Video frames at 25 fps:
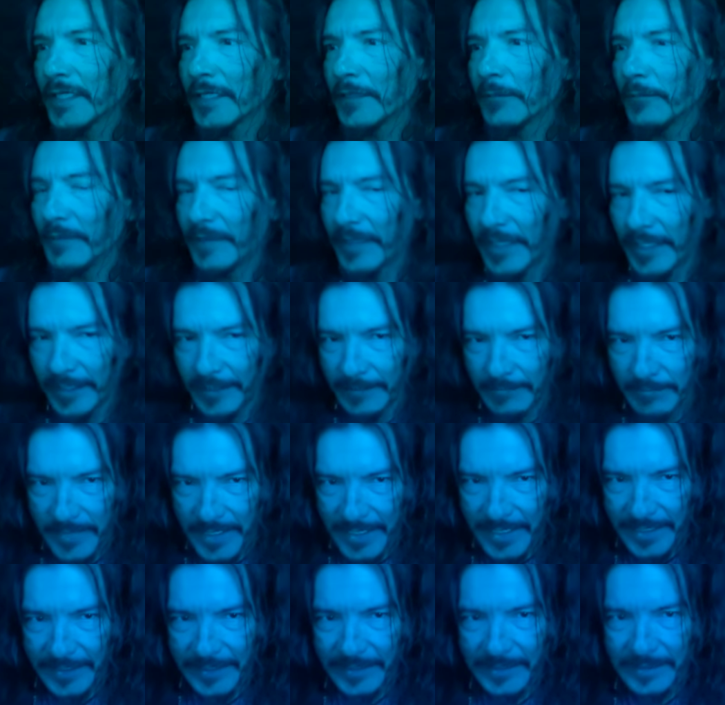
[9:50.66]
that in
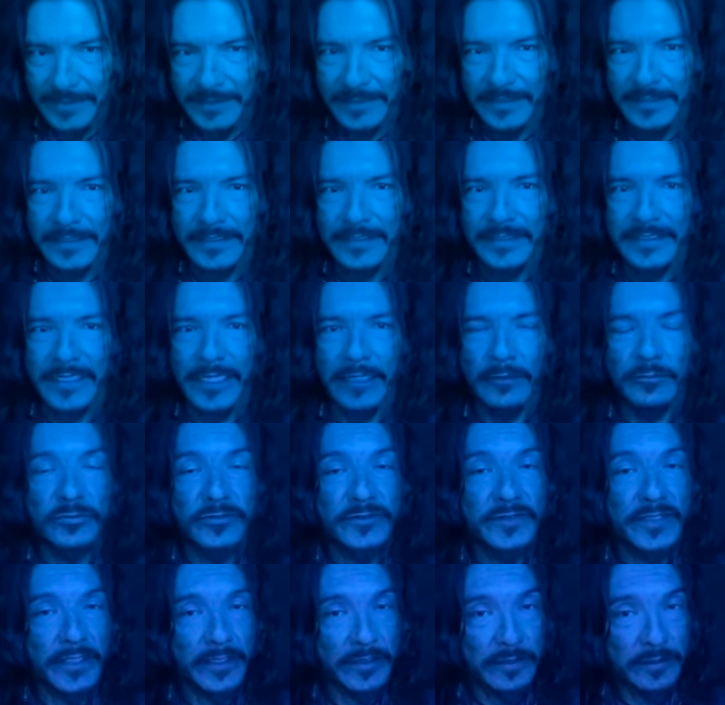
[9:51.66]
mind, I will
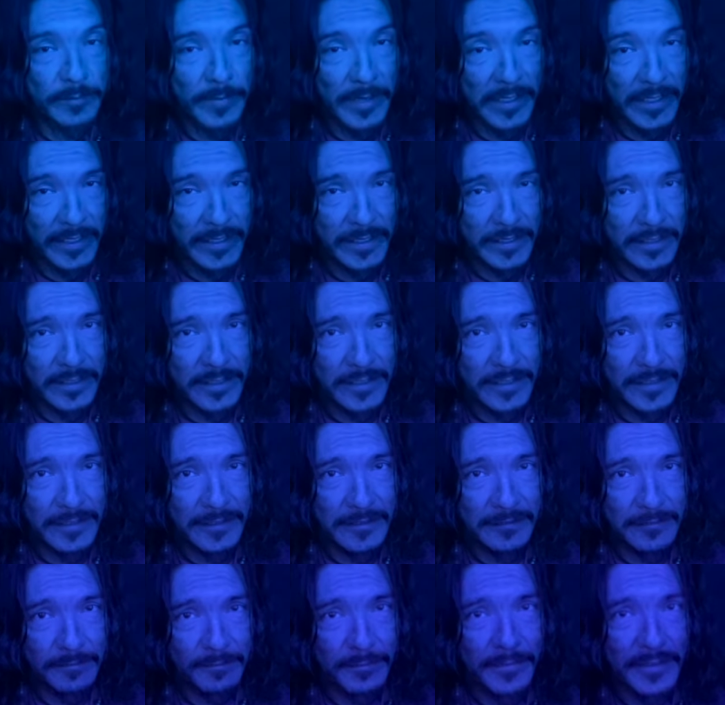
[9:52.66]
say goodbye,
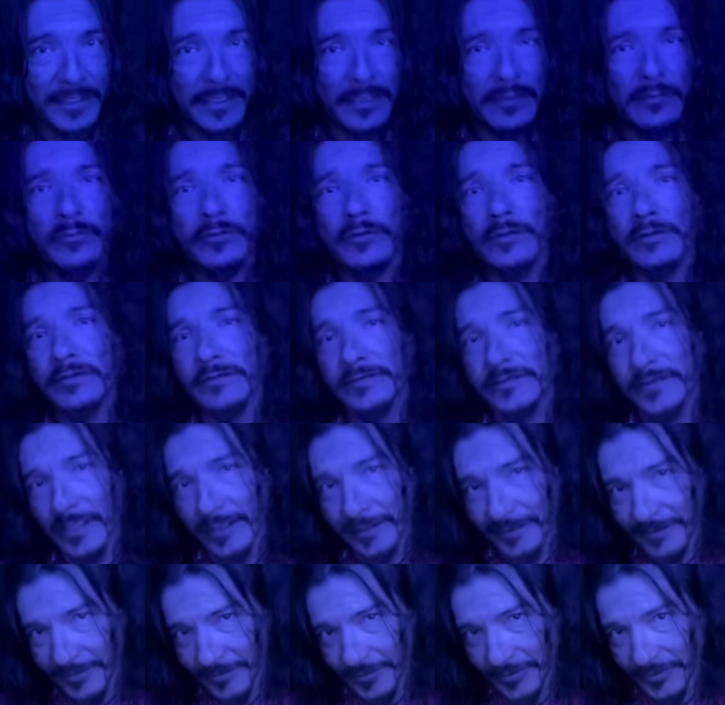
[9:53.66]
but I will
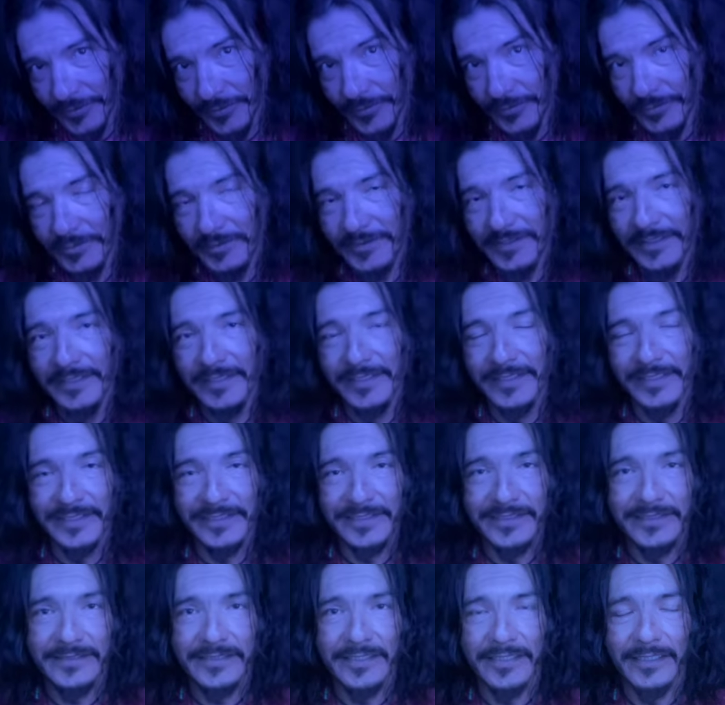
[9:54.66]
talk to you on the
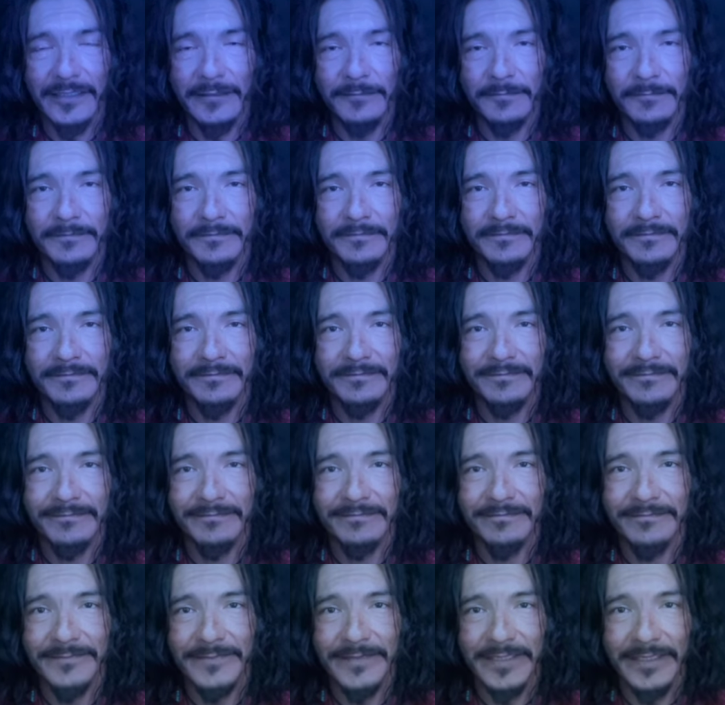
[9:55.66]
next
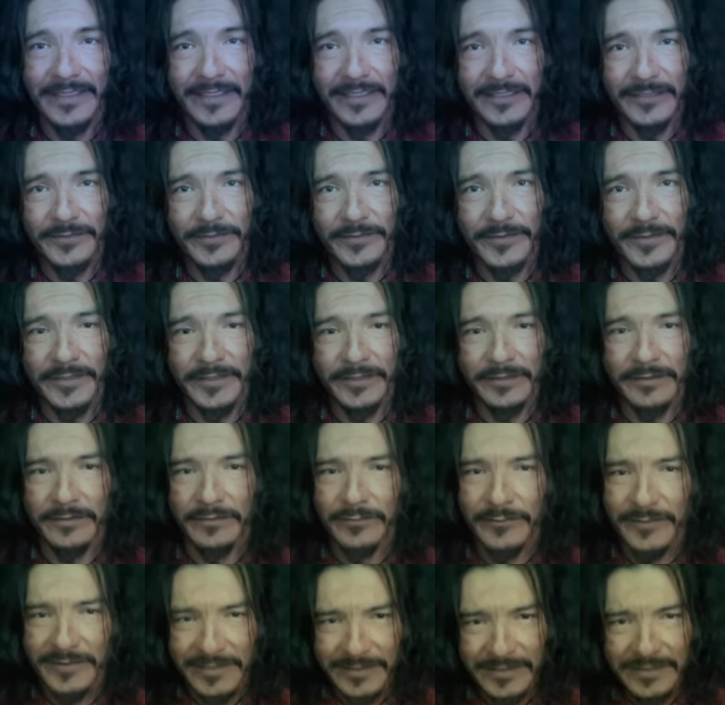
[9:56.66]
video.
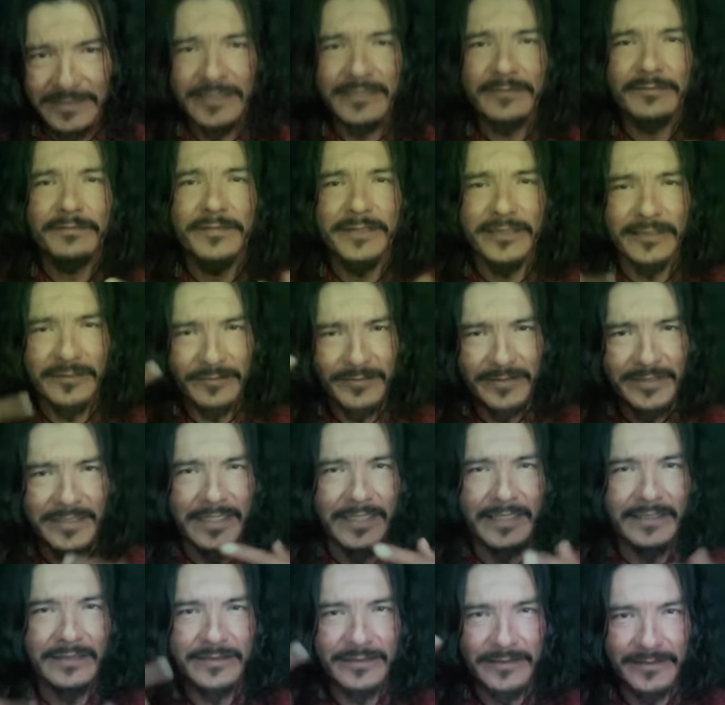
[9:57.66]
We'll just keep it going
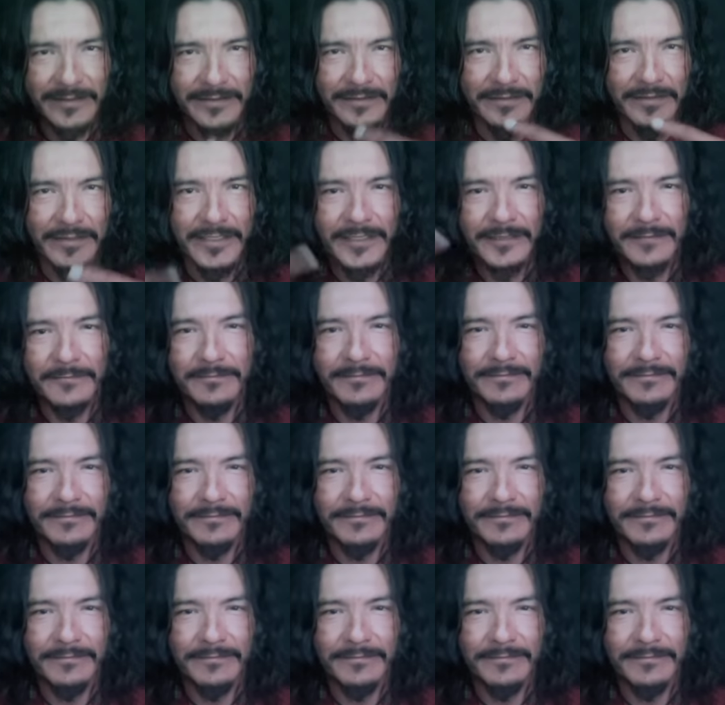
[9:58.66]
like this, okay?